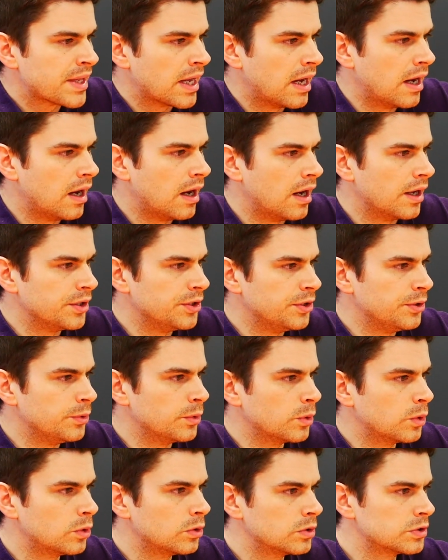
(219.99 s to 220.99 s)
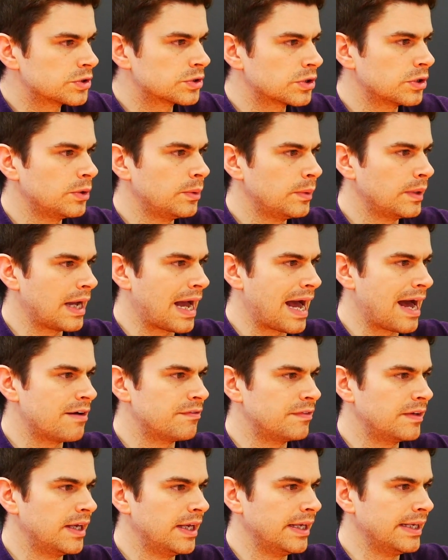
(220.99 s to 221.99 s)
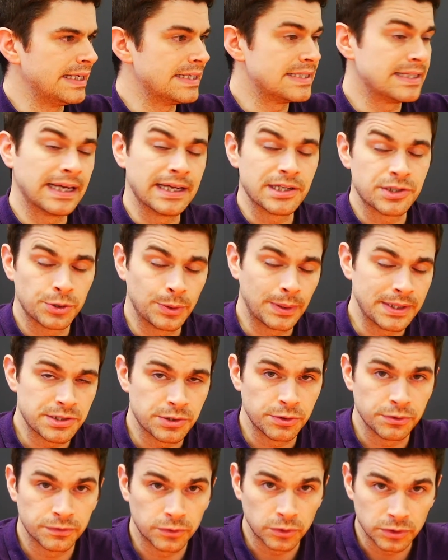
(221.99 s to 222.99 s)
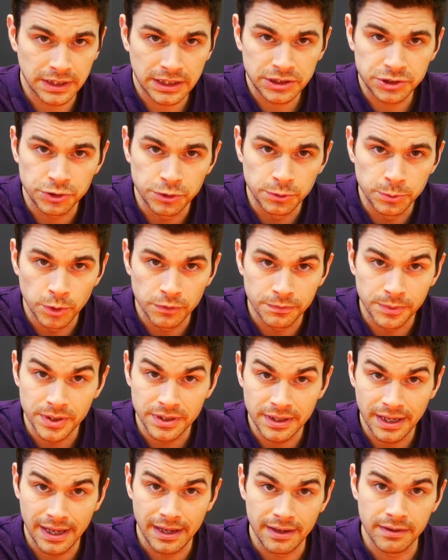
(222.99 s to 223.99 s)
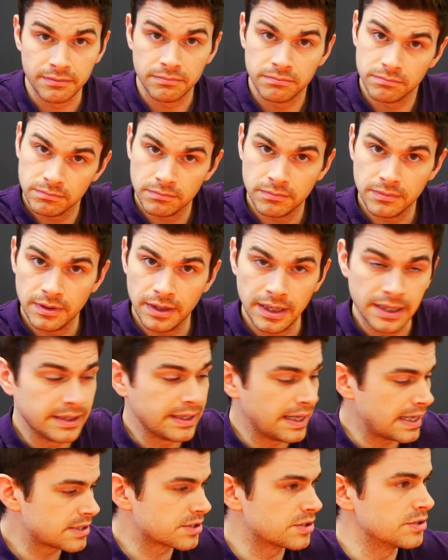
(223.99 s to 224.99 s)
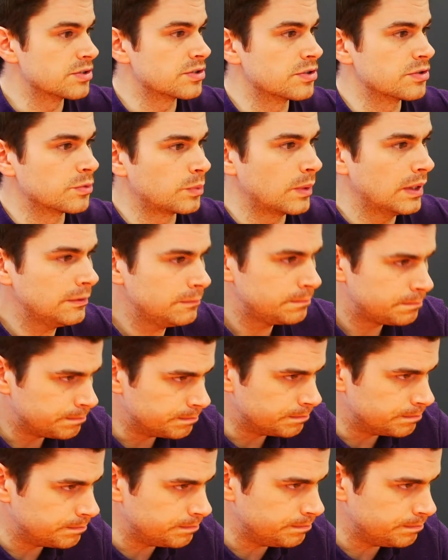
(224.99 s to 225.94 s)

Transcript: Uh, you also have a ETA 2824-2 movement in, in the Essence as well.